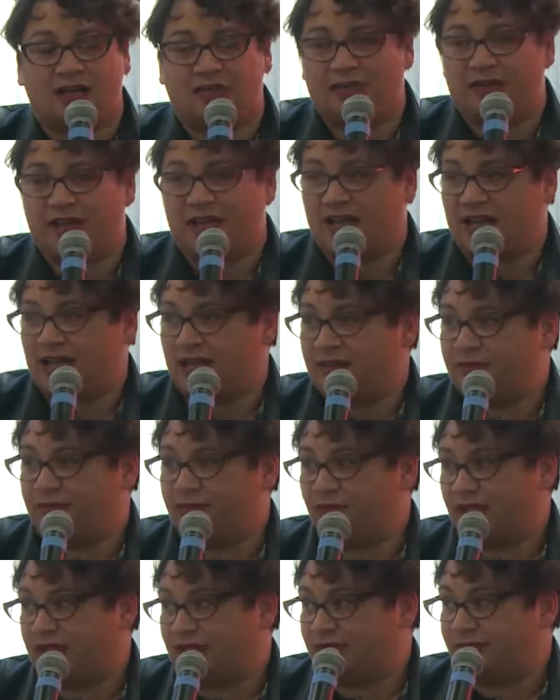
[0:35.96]
We are
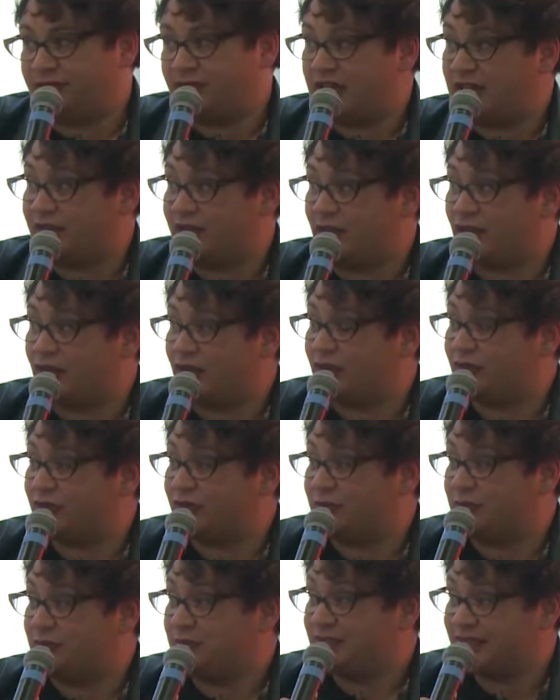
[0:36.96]
fully in favour
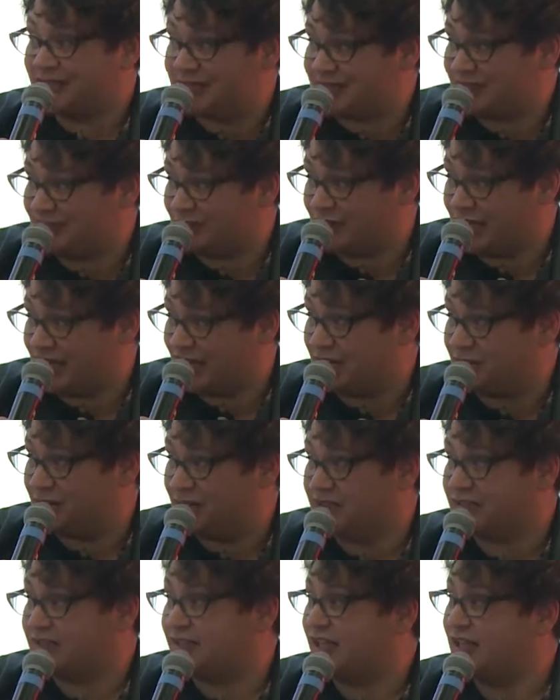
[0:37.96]
of medicinal
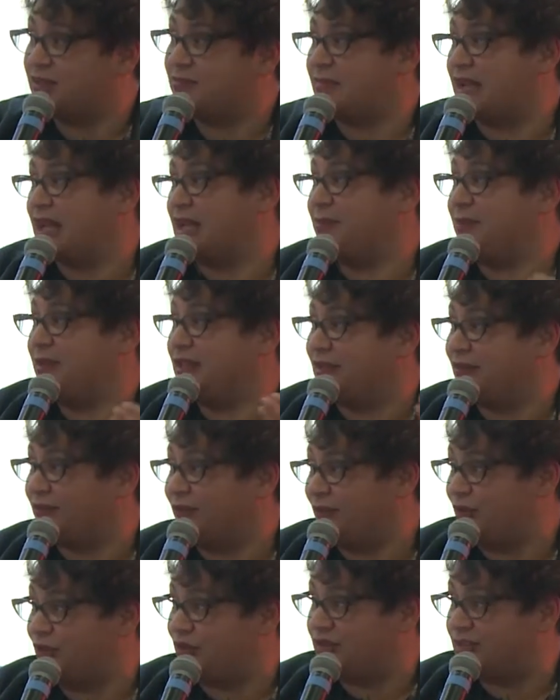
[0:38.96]
cannabis. It may be the
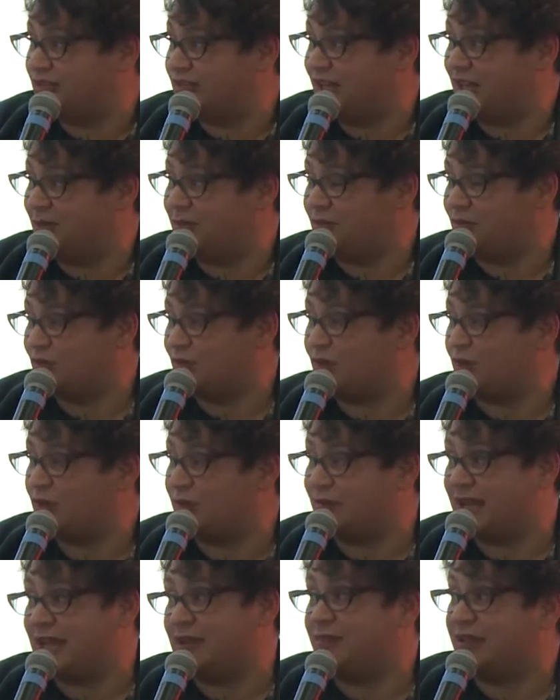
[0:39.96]
first step, or
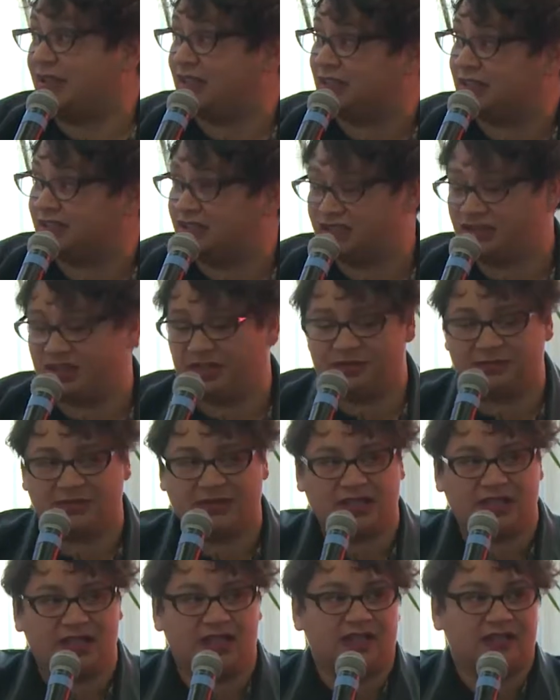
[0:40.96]
it may be an addition
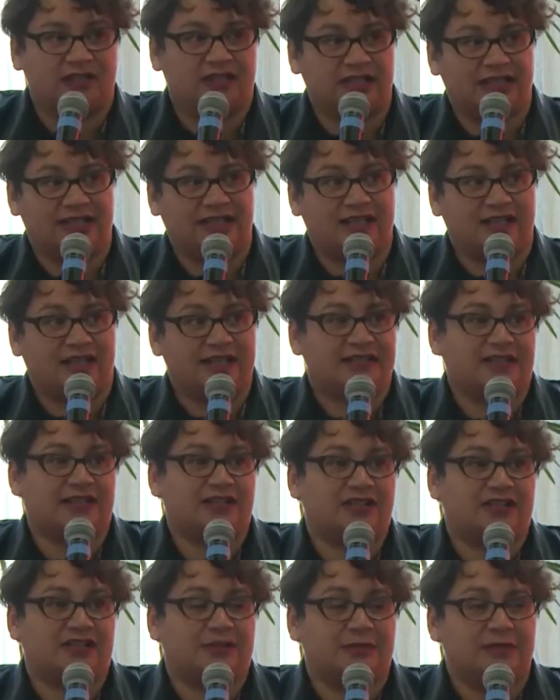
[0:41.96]
to
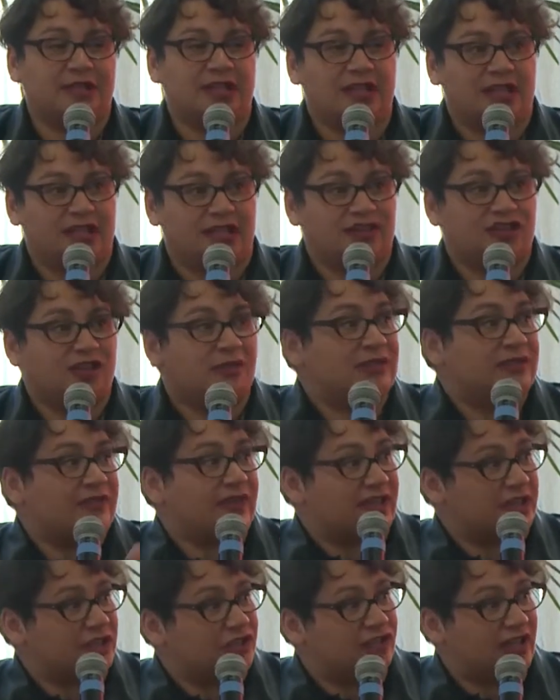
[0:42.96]
legalisation. In terms of
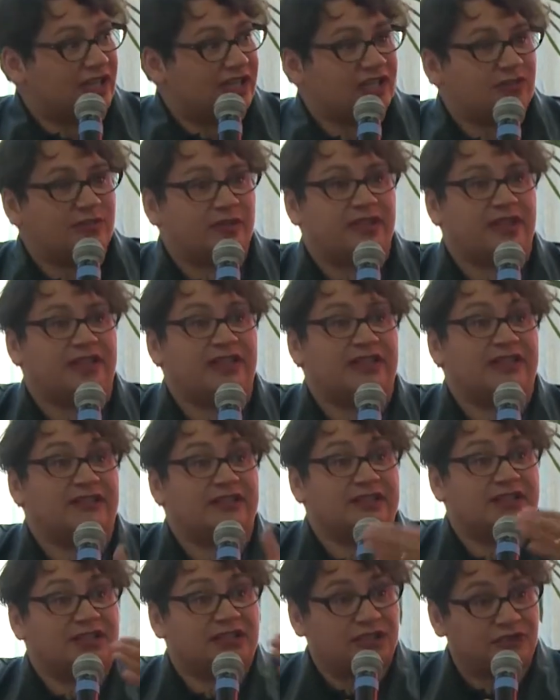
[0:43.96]
other drugs, we think there
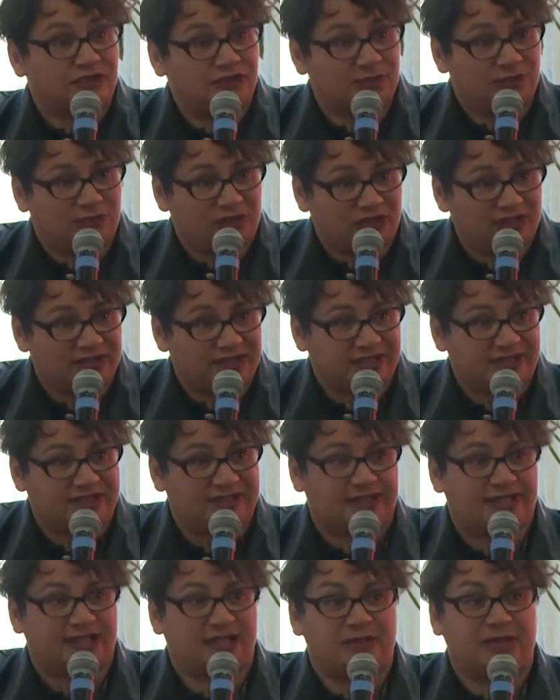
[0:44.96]
is a different process
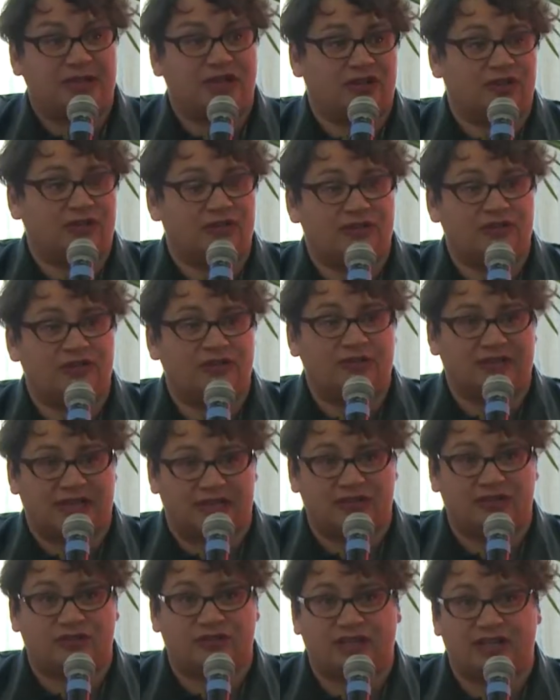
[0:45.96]
that can be gone through with
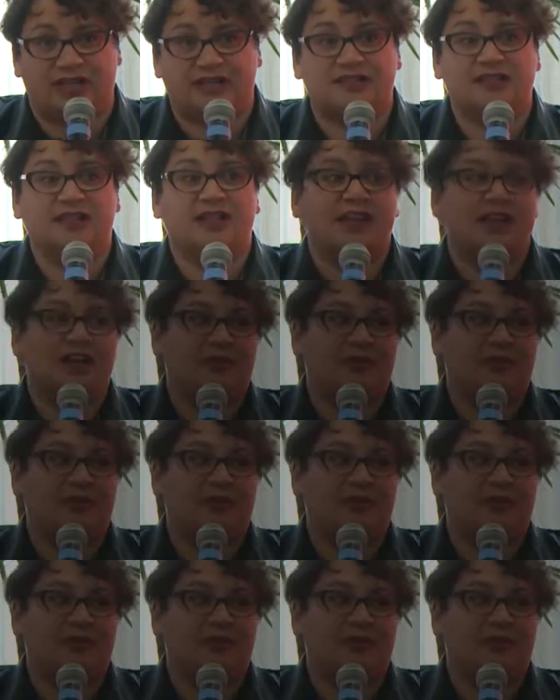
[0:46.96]
other drugs.